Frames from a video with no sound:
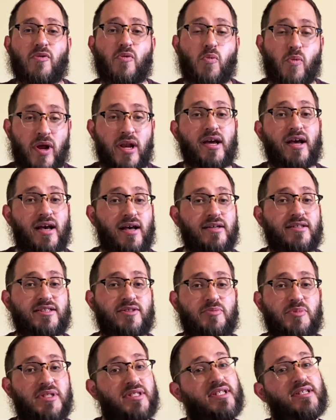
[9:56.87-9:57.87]
when a
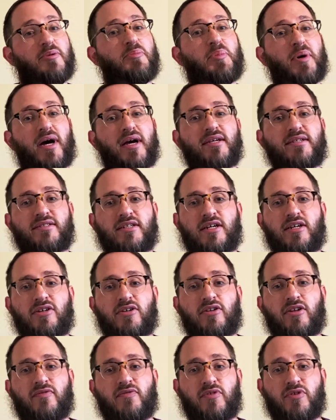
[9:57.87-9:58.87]
customer is in the buying
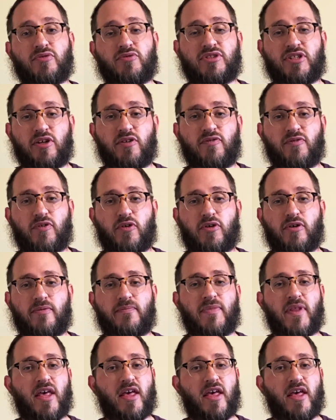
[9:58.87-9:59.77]
cycle of a new cell phone,